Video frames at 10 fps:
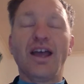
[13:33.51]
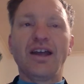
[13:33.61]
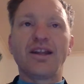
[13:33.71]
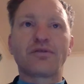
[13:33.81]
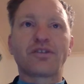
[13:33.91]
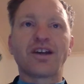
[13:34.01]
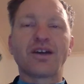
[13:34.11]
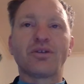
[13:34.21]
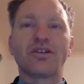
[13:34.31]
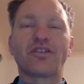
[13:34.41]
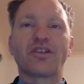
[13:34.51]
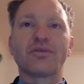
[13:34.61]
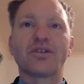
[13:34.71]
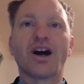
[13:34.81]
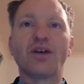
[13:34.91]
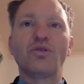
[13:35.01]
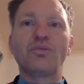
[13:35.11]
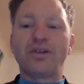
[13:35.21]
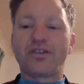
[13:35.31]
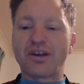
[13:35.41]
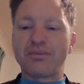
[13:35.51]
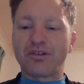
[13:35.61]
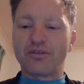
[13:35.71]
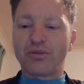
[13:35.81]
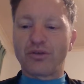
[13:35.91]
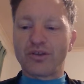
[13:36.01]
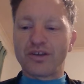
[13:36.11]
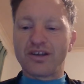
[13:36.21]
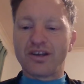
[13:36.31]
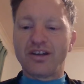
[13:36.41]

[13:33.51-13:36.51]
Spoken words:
an FT817, I would be tempted with the